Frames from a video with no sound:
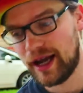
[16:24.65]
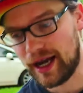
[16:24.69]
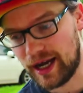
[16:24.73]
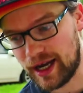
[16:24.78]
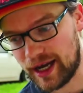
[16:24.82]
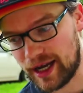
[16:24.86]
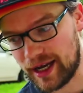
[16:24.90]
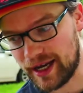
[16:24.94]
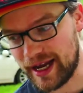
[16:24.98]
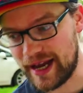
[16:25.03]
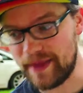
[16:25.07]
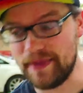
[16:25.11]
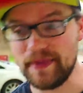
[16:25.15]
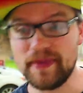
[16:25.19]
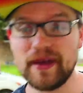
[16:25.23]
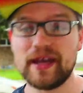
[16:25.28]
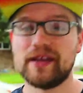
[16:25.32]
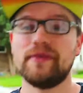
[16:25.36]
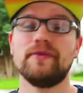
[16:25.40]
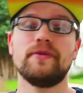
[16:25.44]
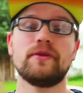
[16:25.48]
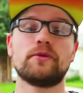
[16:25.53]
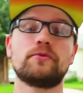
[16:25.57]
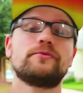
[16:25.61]
Uh, and
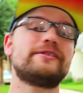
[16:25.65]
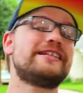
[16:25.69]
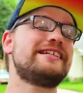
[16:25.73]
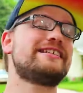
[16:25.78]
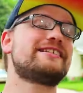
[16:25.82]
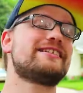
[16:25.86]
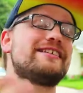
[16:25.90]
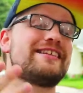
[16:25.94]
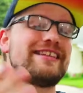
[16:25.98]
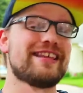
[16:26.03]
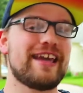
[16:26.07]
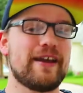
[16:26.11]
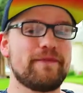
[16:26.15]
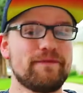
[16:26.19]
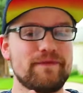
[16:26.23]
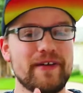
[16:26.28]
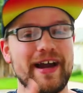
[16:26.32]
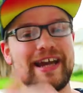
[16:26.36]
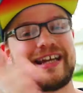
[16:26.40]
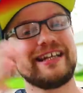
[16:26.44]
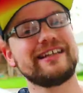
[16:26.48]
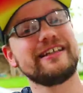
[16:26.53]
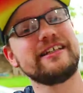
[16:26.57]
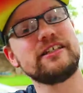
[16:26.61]
then the reason they
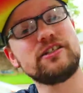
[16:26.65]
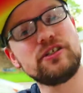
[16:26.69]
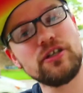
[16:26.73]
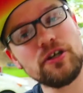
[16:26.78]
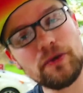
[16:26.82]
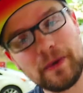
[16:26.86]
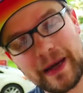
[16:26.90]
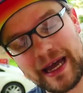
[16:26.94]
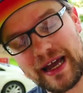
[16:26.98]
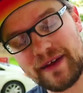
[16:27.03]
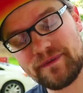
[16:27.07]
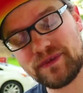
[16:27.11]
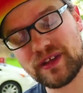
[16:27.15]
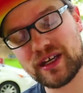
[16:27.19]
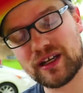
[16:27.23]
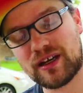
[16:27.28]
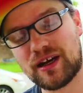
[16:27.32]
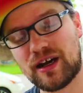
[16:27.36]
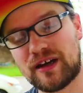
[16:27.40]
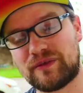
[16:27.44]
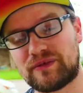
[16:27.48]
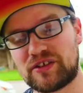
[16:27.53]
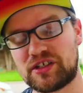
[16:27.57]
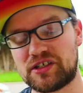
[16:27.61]
finally do have that
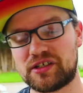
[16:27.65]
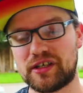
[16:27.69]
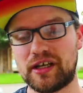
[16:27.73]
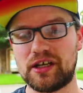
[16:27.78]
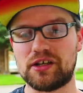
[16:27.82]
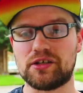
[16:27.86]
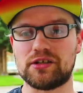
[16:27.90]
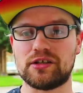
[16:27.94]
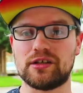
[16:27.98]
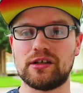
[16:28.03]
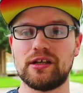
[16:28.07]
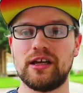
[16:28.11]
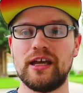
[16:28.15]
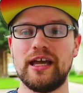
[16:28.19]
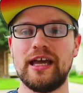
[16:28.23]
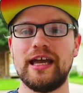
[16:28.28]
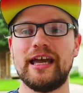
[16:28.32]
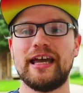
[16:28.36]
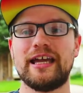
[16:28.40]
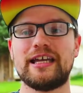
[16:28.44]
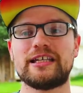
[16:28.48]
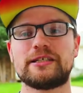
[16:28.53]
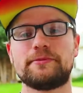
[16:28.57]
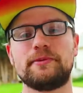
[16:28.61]
conversation
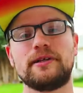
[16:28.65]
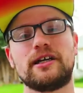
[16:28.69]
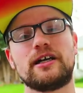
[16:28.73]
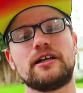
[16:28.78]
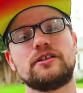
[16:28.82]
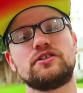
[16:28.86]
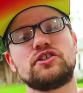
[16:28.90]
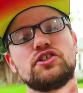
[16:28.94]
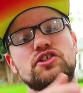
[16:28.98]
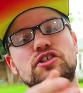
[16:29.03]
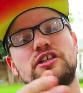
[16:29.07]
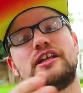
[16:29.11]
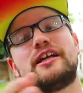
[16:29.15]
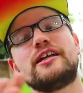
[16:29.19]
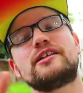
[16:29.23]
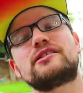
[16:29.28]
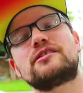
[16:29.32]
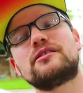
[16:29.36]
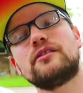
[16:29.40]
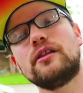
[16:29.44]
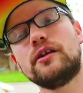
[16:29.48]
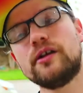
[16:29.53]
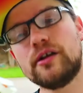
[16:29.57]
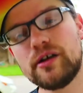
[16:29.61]
is because she
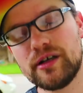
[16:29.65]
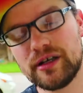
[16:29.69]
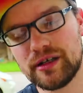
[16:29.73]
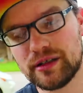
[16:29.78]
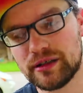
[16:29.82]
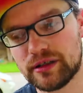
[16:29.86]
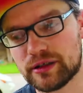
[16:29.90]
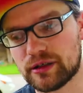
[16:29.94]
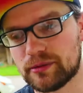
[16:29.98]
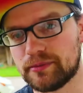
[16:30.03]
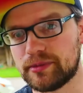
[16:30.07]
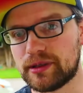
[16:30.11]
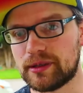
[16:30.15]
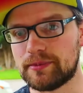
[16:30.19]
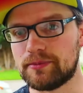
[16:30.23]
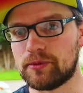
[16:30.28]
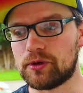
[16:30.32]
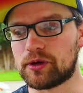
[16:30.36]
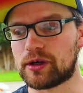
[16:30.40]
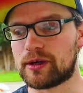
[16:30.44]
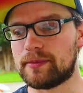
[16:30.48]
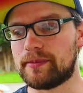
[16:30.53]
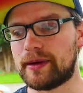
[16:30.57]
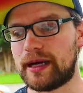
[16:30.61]
has learned a little bit
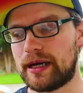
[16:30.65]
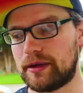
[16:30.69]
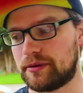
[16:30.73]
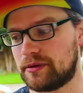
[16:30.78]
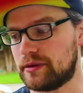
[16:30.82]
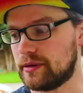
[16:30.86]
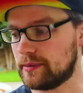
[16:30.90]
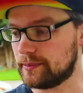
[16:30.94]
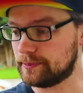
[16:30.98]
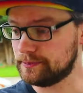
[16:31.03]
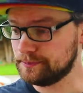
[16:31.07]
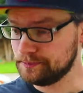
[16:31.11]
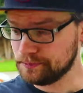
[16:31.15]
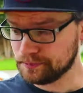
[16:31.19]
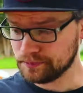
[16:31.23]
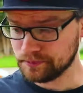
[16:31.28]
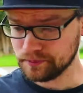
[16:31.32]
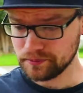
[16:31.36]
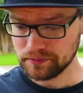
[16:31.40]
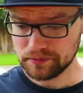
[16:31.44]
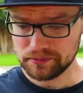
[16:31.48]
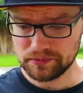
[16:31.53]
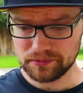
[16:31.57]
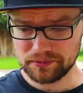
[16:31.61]
more about them,
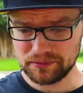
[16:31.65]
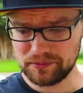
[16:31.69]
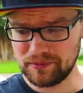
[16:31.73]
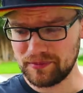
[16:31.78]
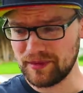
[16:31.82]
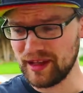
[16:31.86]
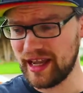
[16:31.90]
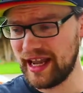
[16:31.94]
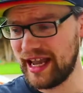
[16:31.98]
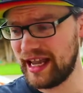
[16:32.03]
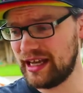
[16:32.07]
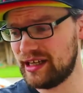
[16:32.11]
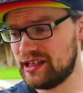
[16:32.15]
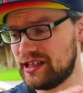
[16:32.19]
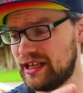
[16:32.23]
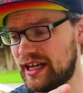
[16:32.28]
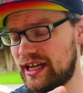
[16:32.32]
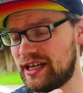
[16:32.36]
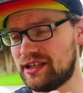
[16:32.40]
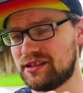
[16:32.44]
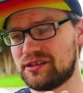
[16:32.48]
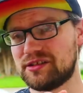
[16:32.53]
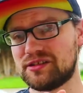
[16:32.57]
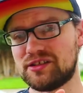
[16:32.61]
and
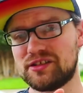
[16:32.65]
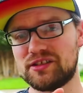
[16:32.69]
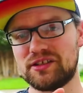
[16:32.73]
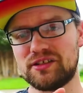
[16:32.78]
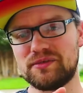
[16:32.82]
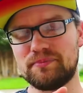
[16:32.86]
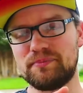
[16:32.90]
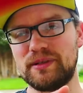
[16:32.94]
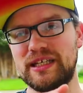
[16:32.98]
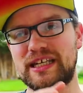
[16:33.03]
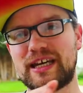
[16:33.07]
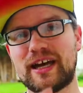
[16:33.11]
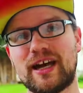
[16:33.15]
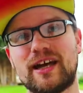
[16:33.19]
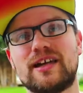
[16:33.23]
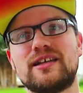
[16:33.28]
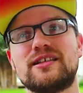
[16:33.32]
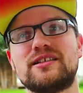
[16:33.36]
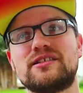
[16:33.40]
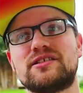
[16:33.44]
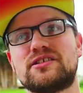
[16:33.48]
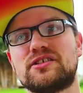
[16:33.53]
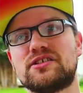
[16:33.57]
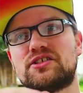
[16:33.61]
and
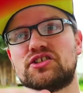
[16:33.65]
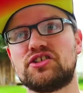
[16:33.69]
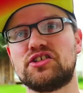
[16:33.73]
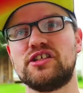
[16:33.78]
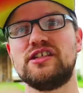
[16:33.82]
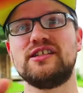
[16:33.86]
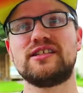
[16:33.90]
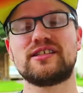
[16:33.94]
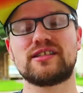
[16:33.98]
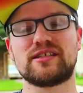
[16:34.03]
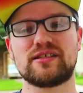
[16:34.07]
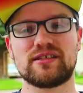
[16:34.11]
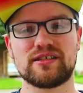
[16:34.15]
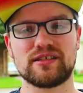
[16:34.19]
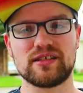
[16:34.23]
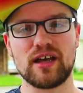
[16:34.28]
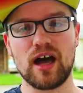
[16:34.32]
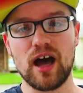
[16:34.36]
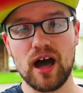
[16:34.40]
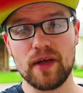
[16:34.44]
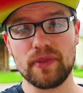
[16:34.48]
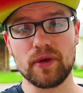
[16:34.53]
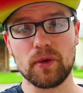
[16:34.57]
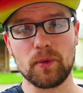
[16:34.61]
because she
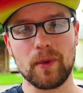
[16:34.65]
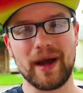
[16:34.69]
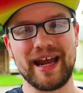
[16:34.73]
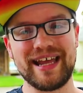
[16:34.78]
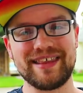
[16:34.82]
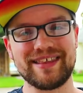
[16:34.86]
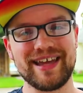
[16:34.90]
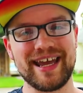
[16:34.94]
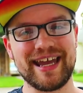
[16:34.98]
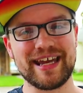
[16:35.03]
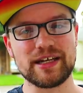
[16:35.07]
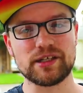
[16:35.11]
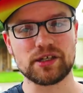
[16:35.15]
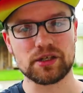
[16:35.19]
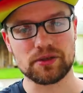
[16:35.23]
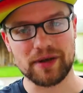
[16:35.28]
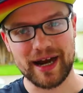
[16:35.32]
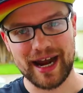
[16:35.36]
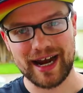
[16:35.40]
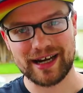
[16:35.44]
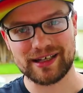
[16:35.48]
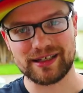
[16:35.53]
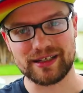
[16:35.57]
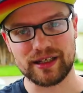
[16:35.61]
saw the way they
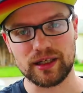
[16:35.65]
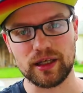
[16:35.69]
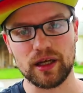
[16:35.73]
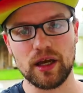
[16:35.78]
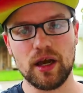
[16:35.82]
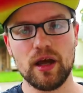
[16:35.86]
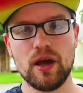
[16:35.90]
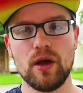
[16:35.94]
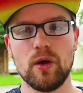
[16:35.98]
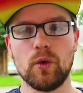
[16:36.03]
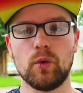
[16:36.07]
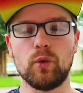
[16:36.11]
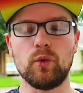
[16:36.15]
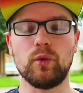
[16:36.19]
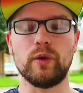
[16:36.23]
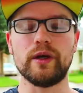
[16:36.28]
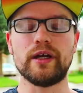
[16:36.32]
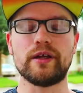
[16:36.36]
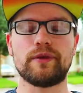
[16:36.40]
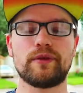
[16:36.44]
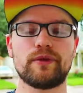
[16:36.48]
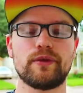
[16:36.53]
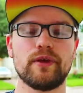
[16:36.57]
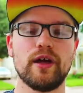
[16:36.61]
interacted
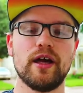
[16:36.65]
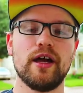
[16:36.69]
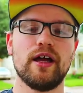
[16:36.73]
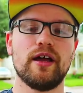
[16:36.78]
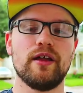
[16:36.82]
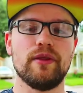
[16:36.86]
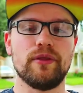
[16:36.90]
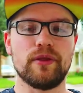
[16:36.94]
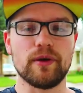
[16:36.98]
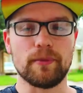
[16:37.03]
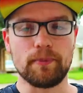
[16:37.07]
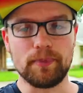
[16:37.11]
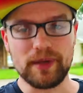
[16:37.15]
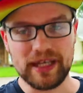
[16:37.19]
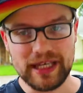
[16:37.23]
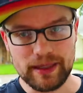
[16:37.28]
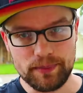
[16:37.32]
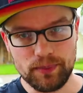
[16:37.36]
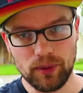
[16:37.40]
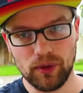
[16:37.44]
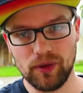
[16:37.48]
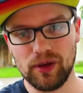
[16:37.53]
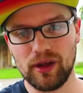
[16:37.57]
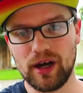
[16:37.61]
with the
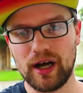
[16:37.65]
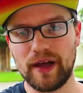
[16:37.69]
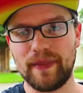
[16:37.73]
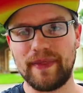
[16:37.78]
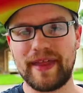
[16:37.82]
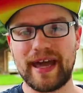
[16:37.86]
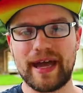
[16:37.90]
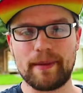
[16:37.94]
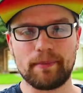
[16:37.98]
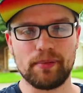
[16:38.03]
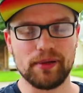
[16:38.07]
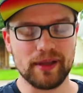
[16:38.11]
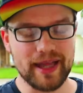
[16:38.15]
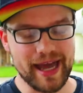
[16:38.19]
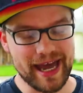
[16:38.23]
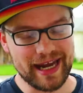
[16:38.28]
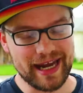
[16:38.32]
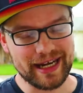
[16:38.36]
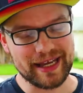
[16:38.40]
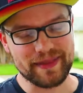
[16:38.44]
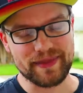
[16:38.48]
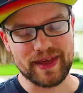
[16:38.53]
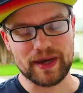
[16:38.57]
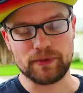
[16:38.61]
people on that
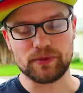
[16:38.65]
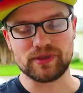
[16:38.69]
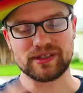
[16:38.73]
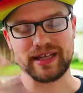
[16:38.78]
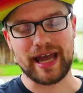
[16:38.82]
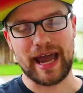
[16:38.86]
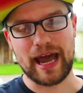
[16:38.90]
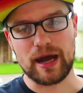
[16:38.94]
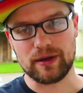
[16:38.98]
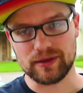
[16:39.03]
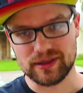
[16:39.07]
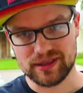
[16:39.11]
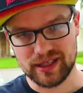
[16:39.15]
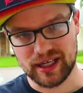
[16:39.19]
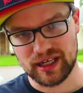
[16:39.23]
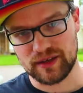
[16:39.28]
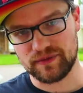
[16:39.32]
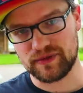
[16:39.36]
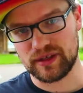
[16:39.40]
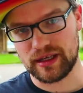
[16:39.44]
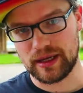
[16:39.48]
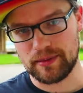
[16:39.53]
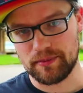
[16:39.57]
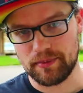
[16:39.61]
planet that was outside
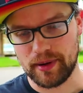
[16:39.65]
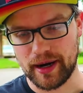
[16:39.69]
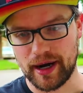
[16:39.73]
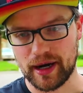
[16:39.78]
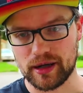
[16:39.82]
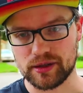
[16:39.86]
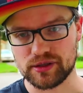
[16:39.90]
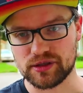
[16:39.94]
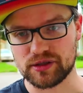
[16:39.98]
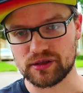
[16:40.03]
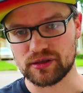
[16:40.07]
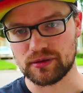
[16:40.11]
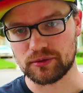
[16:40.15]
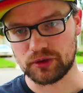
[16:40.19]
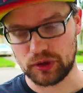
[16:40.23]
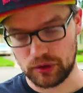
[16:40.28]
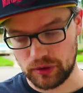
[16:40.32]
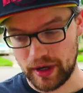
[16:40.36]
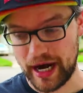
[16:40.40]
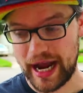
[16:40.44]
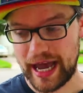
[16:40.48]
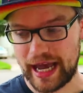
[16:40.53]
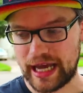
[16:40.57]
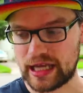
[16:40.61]
of the Empire's
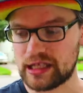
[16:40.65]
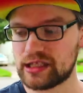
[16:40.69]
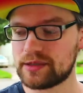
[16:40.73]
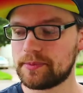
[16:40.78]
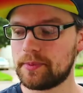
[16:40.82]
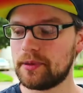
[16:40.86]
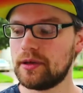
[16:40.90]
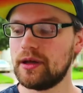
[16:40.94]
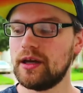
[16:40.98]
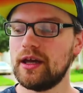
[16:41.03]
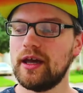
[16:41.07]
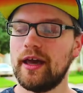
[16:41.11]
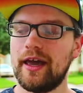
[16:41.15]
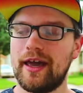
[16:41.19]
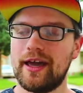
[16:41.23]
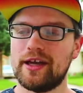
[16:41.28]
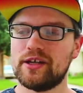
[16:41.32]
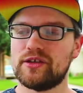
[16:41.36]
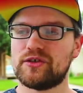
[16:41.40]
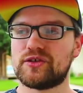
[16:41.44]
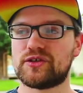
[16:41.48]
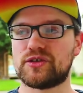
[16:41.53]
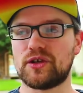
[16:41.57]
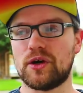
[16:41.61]
grasp.
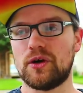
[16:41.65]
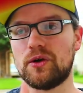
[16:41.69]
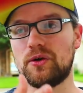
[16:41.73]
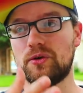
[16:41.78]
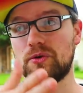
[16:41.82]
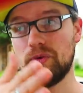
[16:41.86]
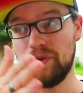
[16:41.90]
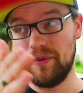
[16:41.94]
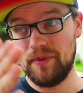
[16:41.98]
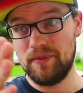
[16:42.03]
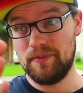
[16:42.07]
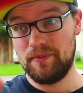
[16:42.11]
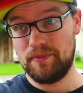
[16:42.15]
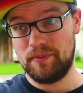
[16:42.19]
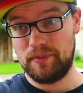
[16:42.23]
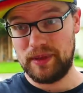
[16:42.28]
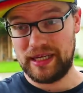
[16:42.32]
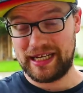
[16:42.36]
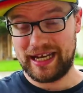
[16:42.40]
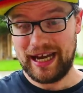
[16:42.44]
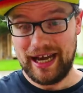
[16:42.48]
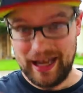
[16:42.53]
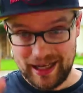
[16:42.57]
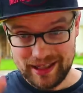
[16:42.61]
So
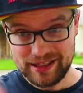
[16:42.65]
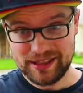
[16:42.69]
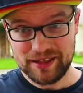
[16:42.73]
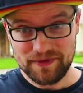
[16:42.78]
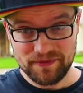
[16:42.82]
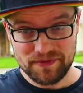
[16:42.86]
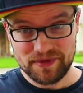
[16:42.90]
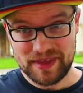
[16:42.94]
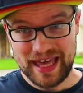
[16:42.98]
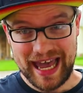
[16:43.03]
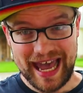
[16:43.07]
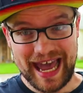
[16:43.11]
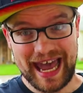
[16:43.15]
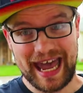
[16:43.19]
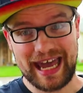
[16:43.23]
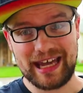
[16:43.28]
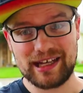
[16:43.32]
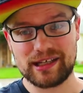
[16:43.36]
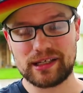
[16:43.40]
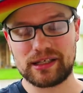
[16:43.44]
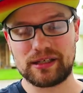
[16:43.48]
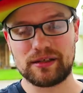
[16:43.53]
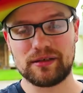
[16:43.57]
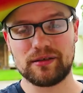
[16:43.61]
because of
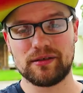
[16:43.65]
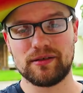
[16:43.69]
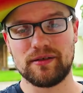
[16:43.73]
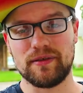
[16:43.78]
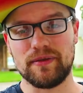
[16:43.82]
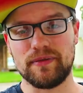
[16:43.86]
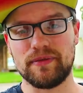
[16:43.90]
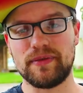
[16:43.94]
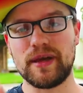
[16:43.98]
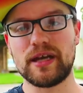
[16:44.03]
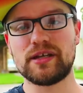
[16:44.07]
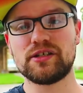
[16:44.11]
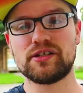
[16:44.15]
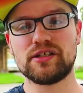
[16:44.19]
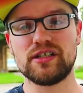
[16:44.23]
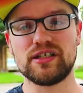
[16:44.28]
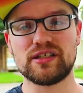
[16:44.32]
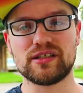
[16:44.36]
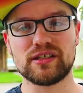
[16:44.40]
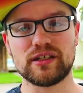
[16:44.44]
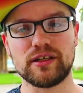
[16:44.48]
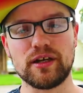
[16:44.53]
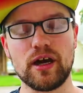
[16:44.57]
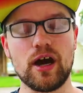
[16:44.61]
that, then she
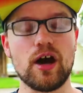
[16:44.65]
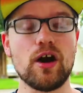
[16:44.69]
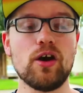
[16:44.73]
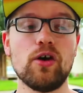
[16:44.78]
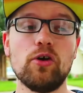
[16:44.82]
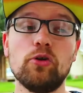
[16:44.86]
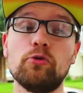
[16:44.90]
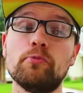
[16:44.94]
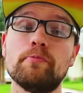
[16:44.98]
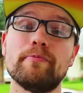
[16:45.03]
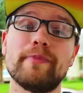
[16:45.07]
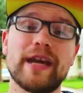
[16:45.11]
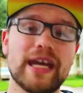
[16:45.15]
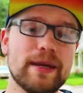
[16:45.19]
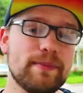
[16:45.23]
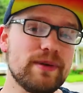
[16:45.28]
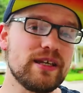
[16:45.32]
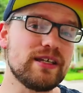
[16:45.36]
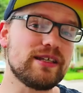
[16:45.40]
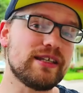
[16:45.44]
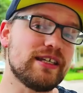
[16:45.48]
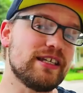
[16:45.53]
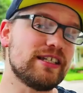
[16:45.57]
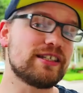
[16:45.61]
said, oh,
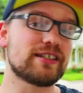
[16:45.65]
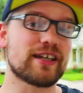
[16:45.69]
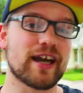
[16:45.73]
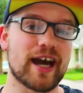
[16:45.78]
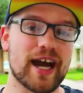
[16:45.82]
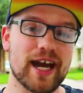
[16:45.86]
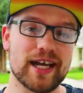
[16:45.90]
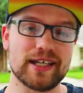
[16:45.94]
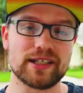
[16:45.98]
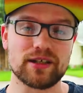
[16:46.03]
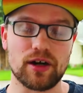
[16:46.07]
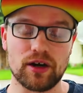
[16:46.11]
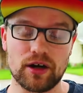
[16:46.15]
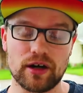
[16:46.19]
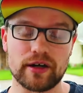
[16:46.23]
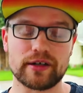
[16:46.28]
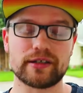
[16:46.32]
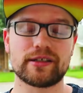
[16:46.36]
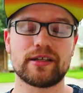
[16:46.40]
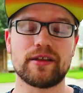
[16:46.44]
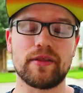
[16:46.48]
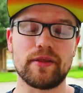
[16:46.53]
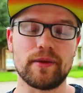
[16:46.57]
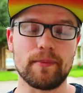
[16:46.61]
maybe these guys
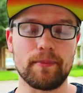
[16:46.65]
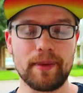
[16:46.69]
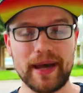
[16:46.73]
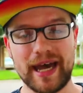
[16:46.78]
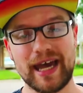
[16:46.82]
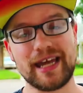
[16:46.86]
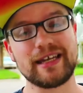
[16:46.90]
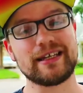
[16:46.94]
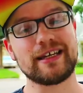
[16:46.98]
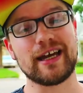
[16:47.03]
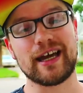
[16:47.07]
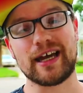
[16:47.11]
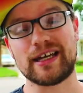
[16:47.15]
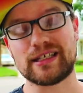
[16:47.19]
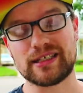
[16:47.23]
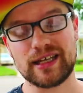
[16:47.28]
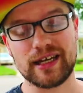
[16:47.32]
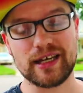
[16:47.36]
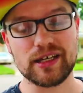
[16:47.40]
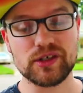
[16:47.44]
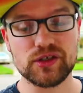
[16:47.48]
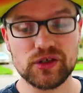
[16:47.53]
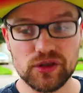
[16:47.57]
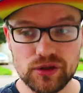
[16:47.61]
aren't the bad guys
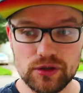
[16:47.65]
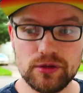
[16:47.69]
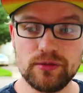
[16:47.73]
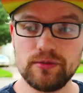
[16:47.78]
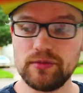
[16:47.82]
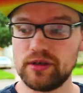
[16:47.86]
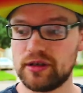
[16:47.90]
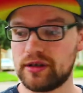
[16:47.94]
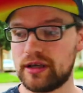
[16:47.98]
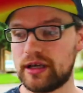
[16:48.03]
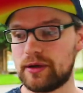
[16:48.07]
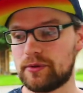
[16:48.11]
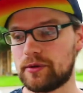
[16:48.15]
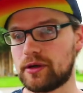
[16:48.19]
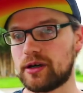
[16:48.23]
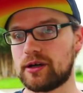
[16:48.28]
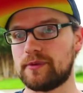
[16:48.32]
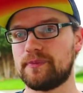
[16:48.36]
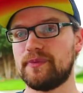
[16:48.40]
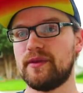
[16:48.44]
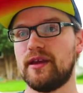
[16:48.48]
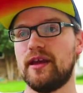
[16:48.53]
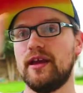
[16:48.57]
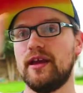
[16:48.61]
I assumed they were.